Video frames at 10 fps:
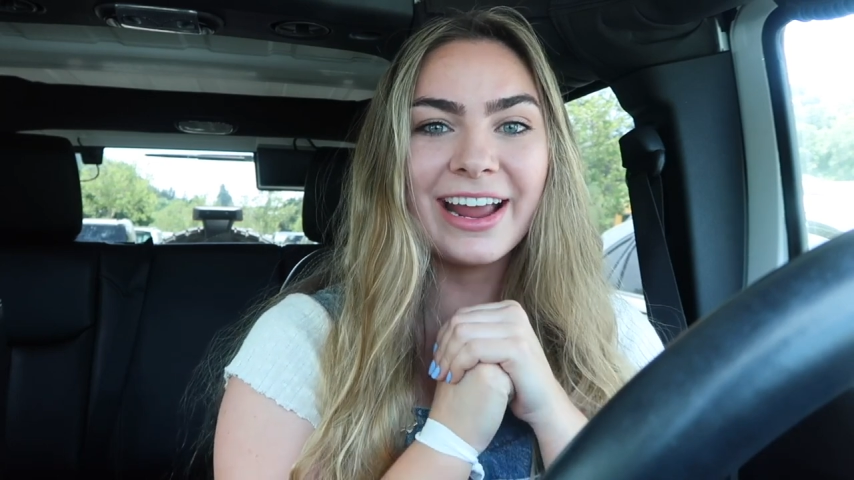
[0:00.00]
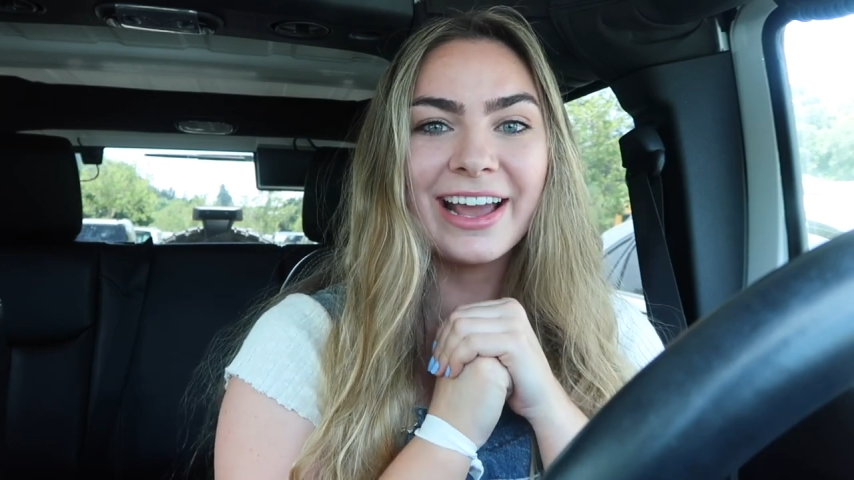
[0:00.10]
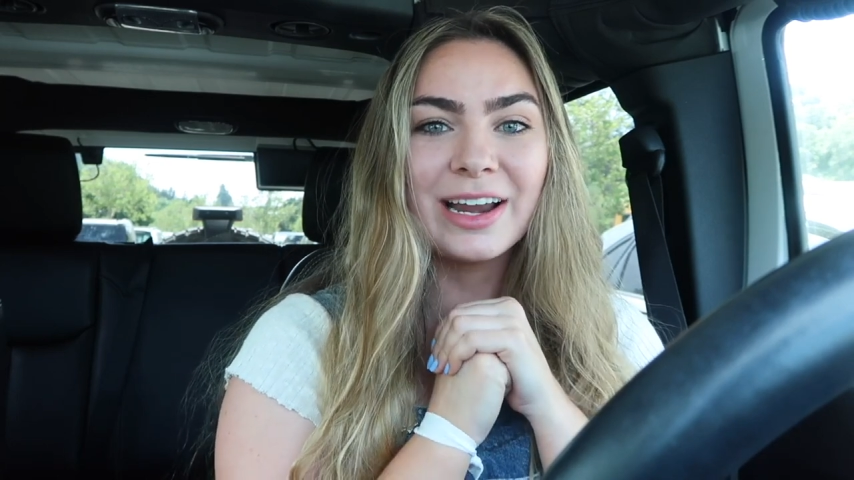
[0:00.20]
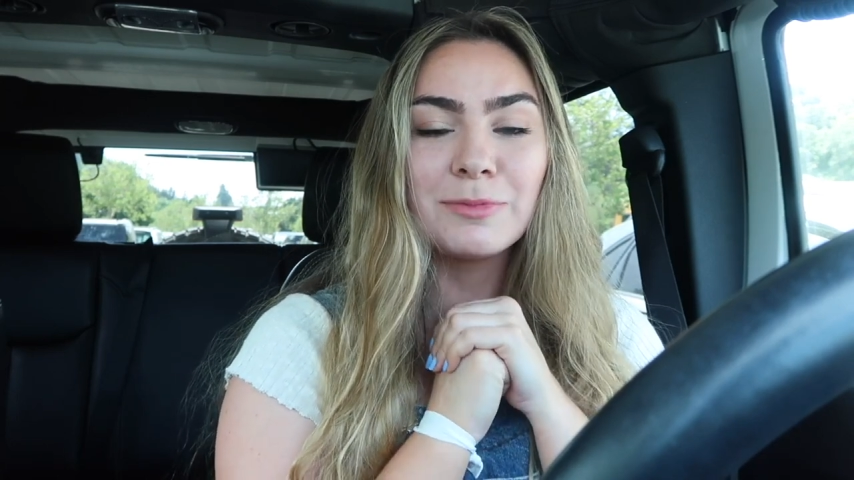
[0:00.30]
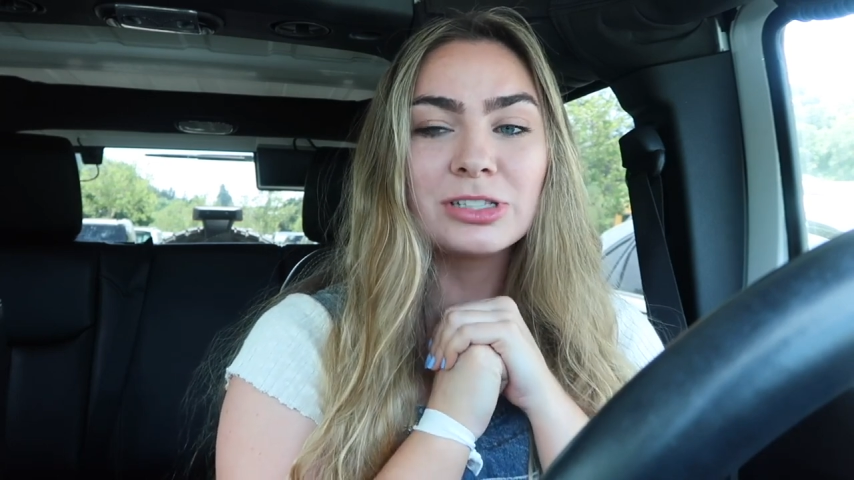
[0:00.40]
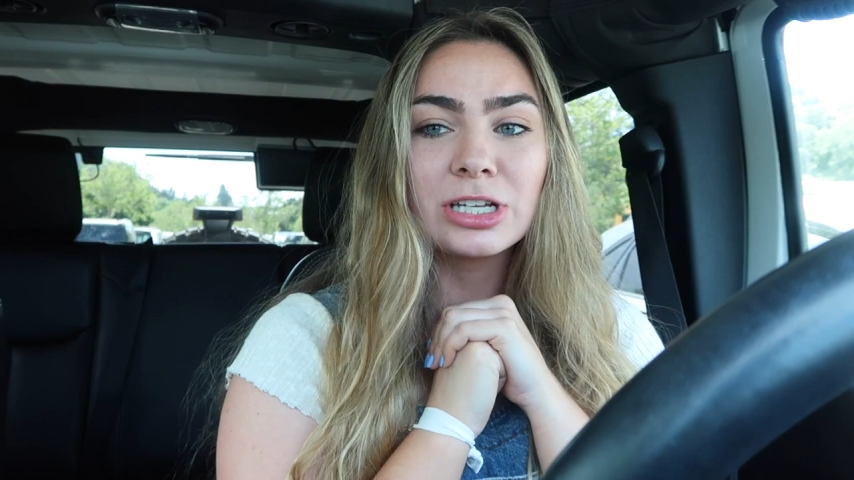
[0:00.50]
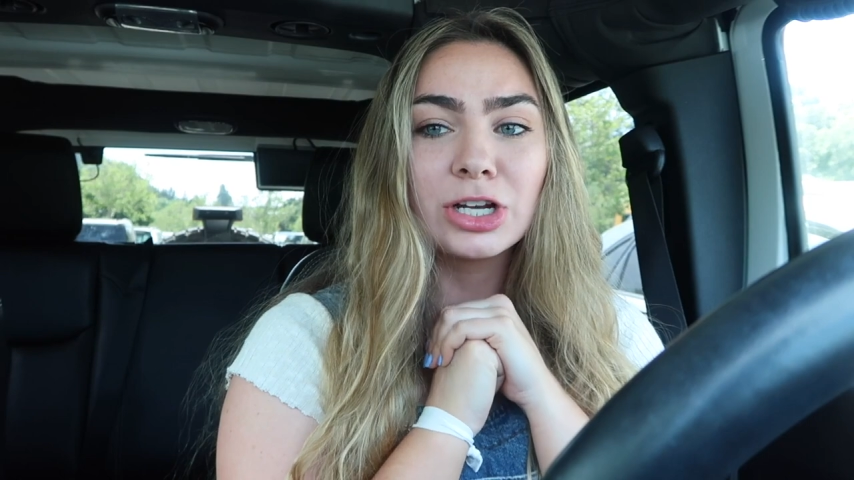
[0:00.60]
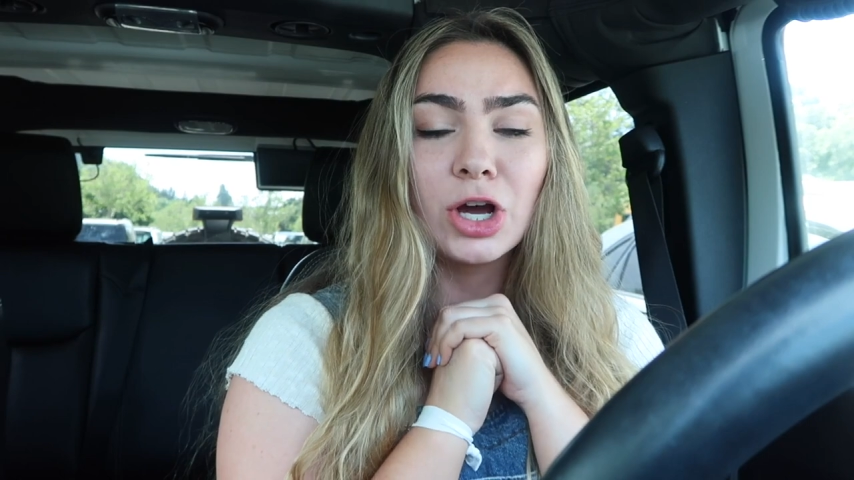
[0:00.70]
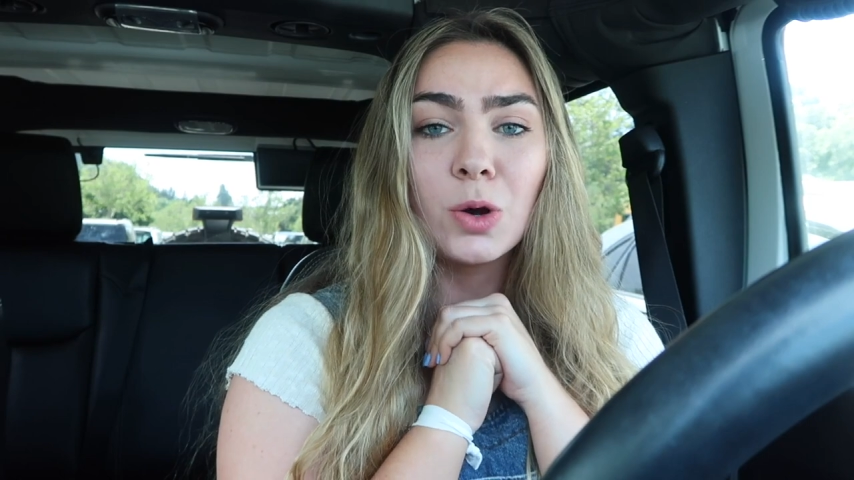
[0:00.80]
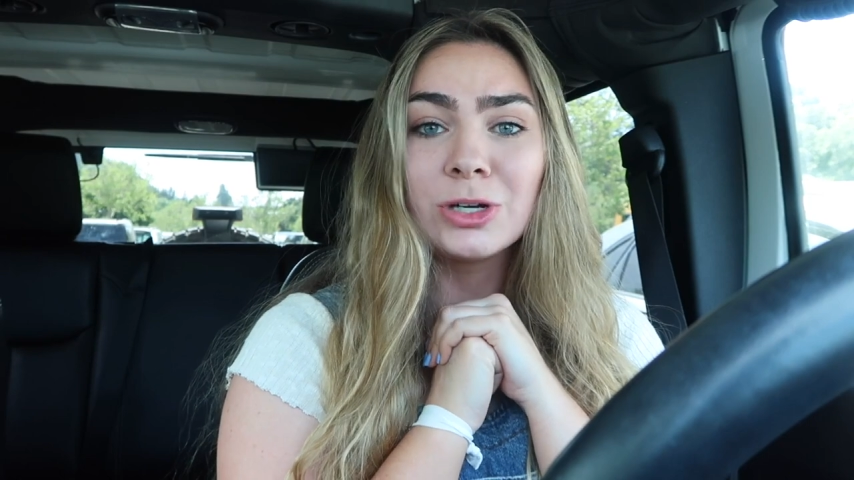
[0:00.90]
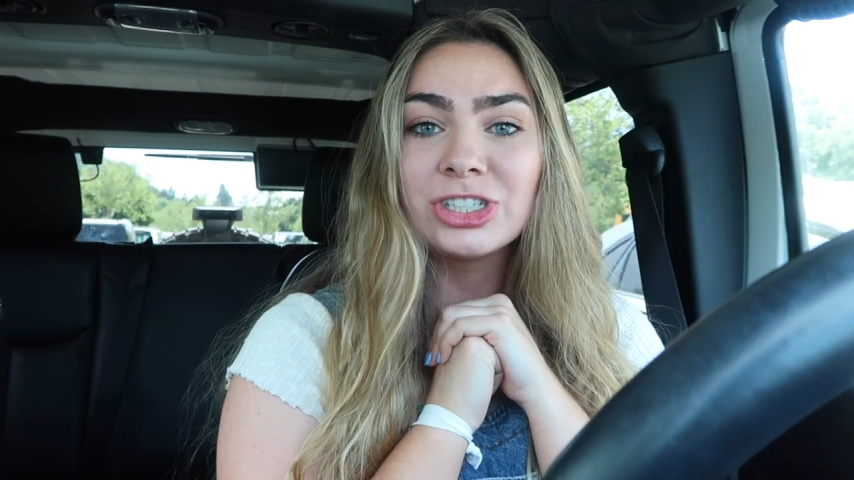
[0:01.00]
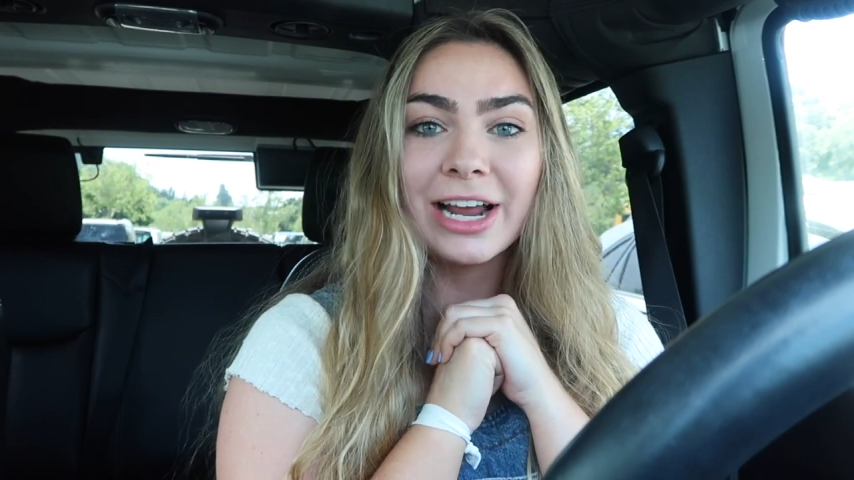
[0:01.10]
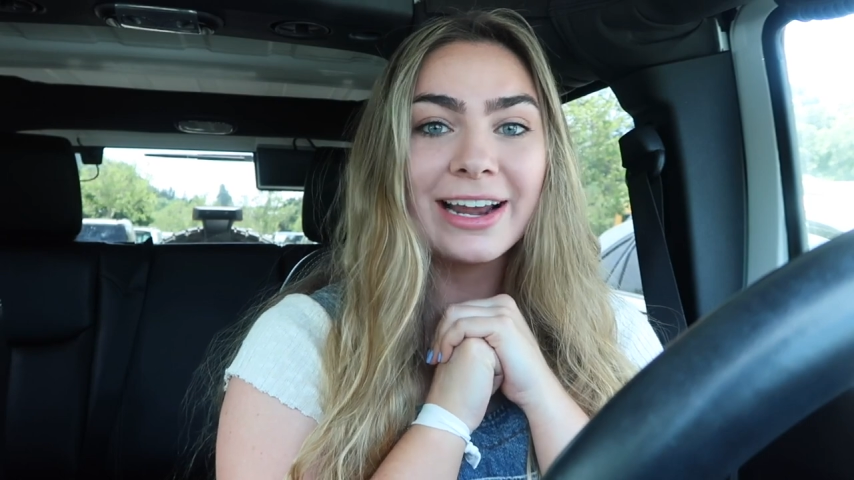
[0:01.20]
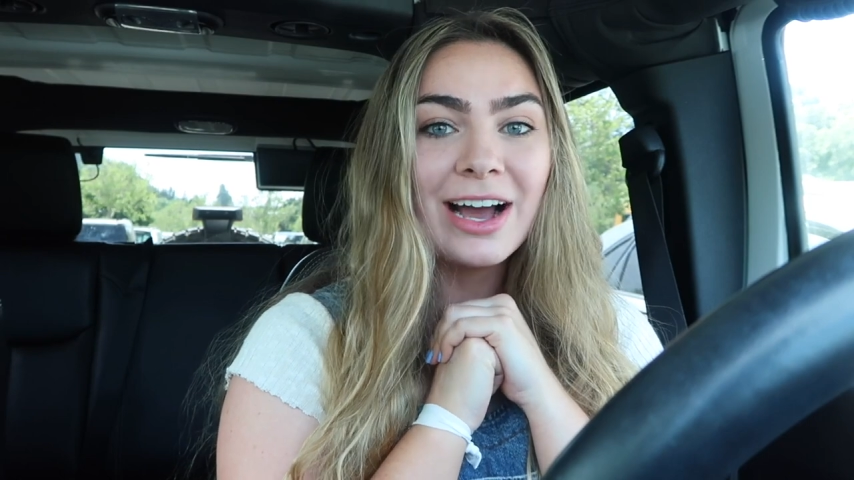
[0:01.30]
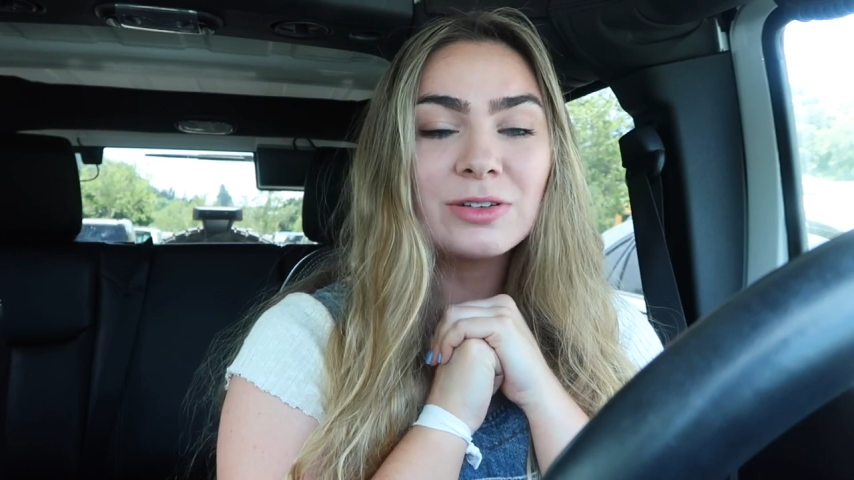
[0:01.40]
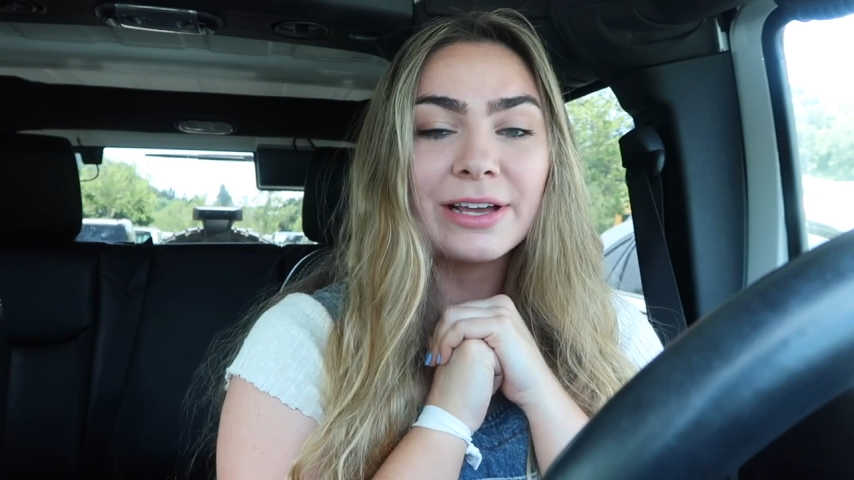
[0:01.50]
and I'm just gonna go and check it out.